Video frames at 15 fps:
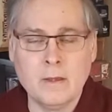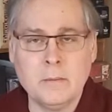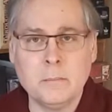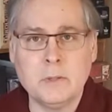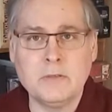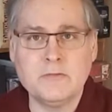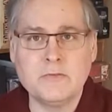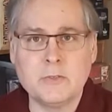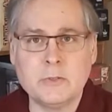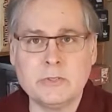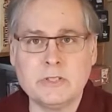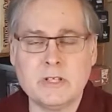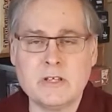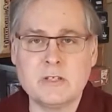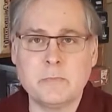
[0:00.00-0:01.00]
But
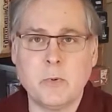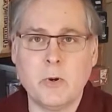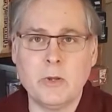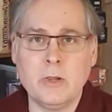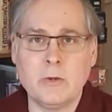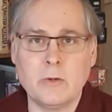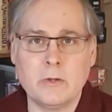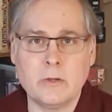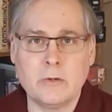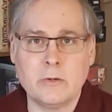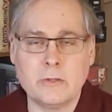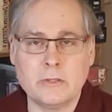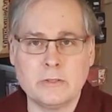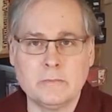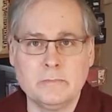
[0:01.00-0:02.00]
first, a spoiler
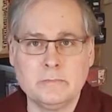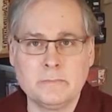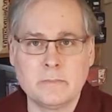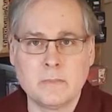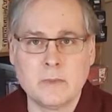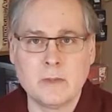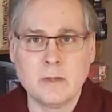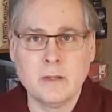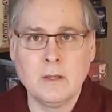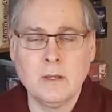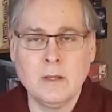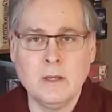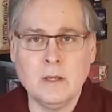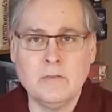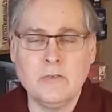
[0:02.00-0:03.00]
alert.
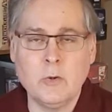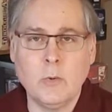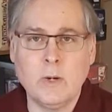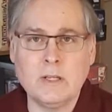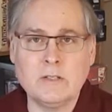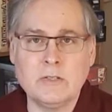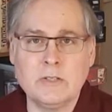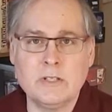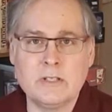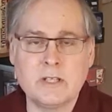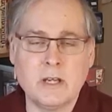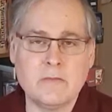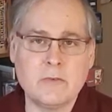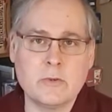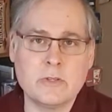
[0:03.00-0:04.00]
If you want to
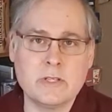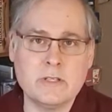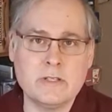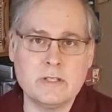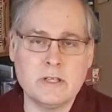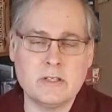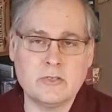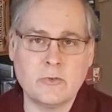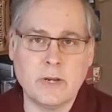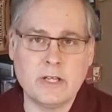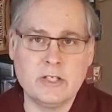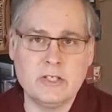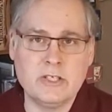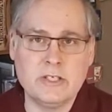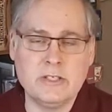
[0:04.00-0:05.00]
discover these
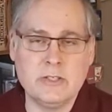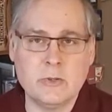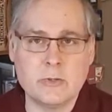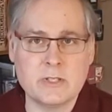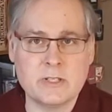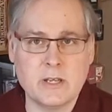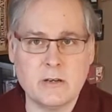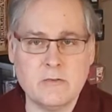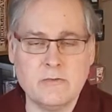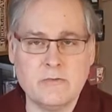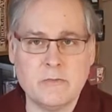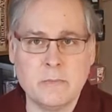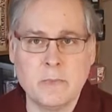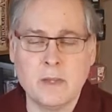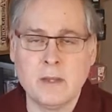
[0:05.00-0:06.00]
strategies
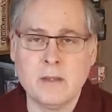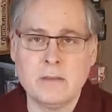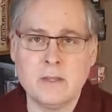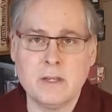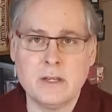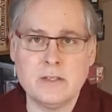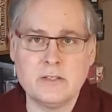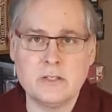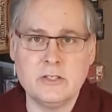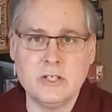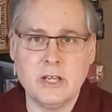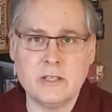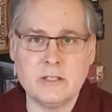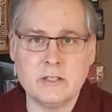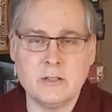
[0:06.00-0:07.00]
yourself, then I
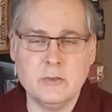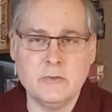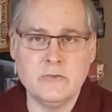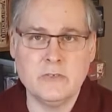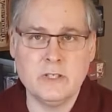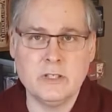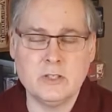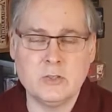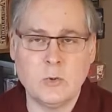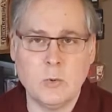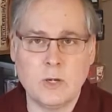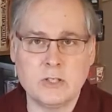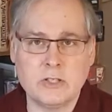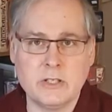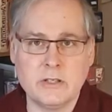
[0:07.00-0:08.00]
suggest you finish
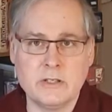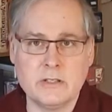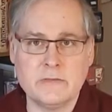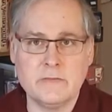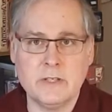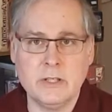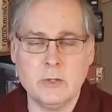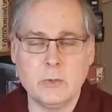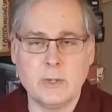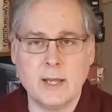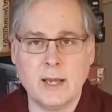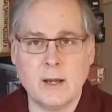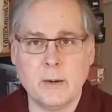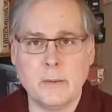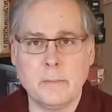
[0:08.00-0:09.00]
watching this video
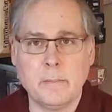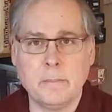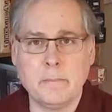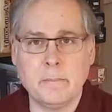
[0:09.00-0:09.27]
now.